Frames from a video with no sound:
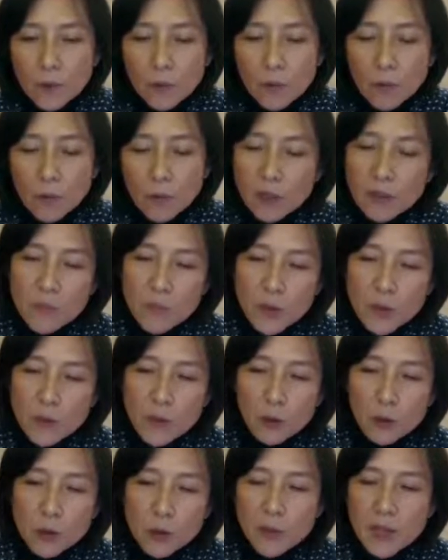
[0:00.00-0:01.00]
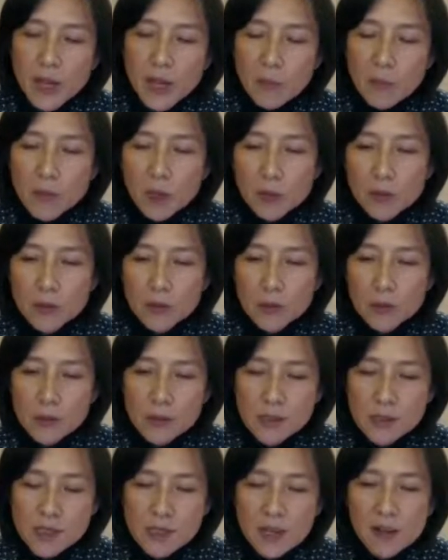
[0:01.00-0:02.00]
We want the people to be able
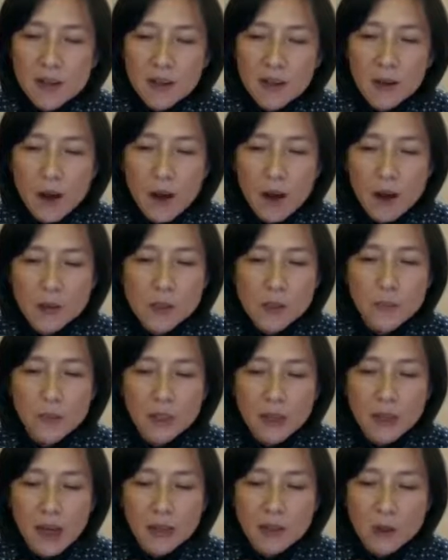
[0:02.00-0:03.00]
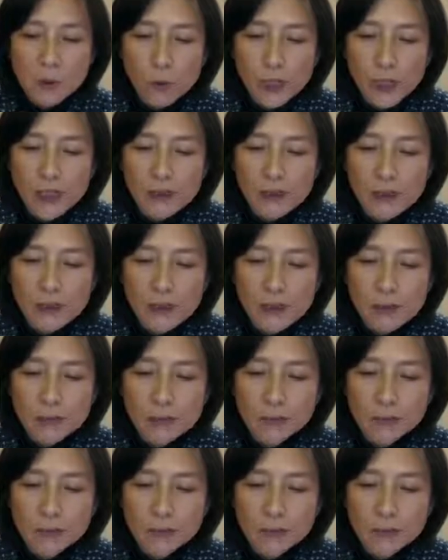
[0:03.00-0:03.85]
to see the cars, but not the wheels.